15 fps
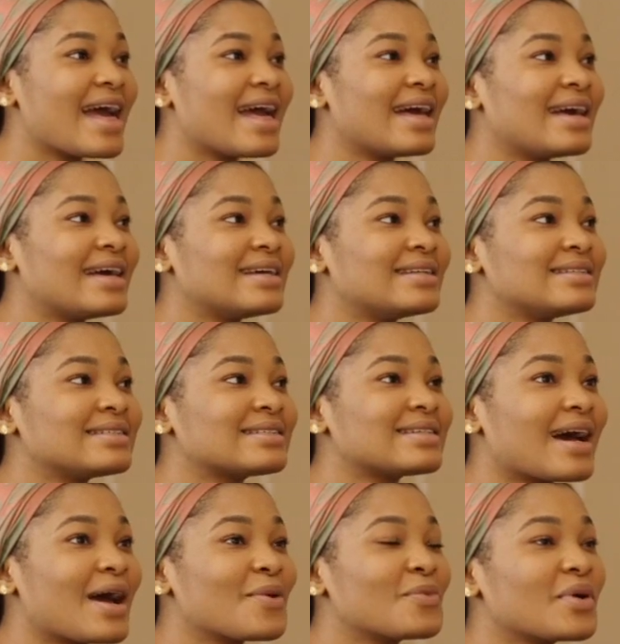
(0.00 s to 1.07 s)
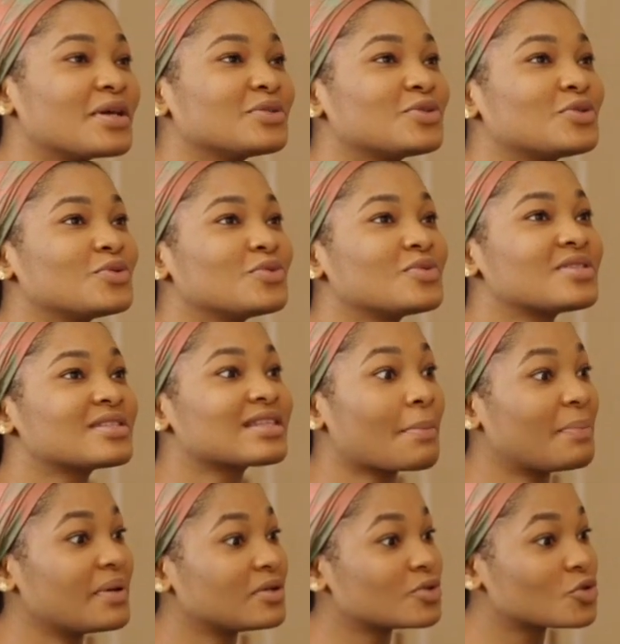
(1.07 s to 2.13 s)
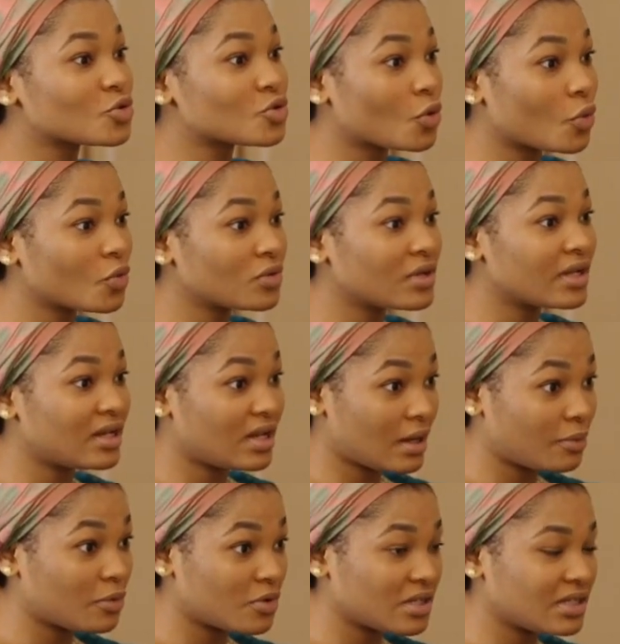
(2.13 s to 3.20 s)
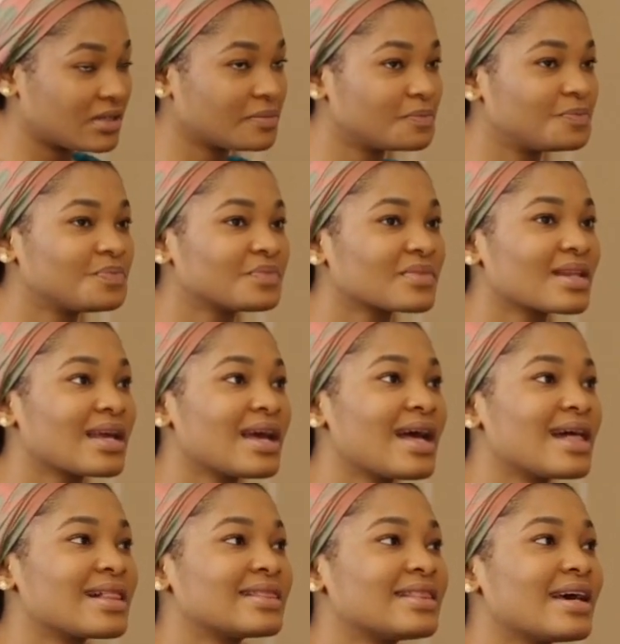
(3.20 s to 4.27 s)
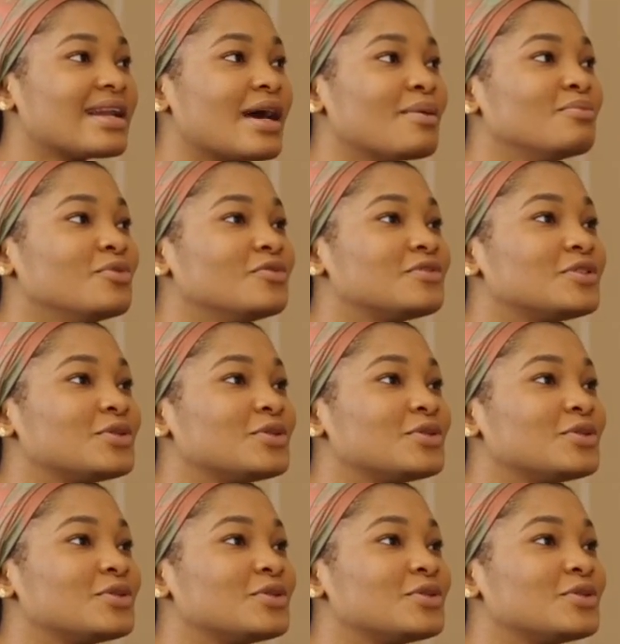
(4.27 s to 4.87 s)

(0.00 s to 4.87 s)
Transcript: And I went to Stepping Stone in Laboni. Then I moved